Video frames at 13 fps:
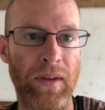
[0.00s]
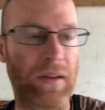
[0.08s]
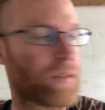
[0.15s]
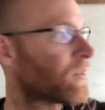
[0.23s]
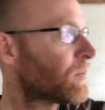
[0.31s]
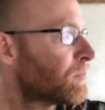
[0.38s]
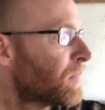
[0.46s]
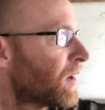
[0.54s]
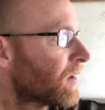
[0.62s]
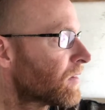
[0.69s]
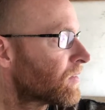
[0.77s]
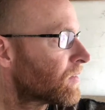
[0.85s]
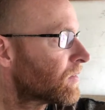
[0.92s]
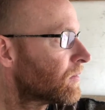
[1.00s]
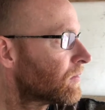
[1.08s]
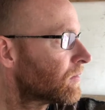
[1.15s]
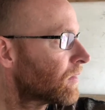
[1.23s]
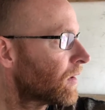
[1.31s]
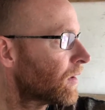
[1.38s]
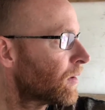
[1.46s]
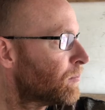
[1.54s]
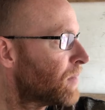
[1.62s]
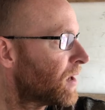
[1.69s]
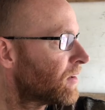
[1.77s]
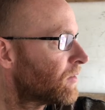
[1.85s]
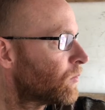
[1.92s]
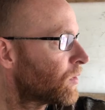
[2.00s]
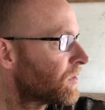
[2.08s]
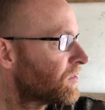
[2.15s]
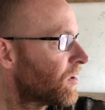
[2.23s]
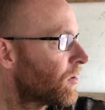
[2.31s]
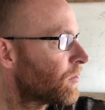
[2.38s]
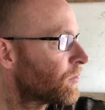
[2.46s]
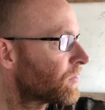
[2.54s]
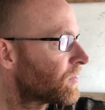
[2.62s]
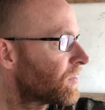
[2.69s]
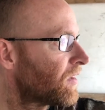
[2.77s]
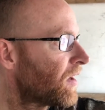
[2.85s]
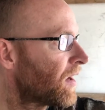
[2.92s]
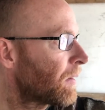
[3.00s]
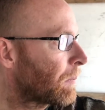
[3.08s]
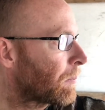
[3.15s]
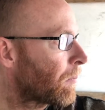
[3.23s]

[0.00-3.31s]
some bucks bedded with does today,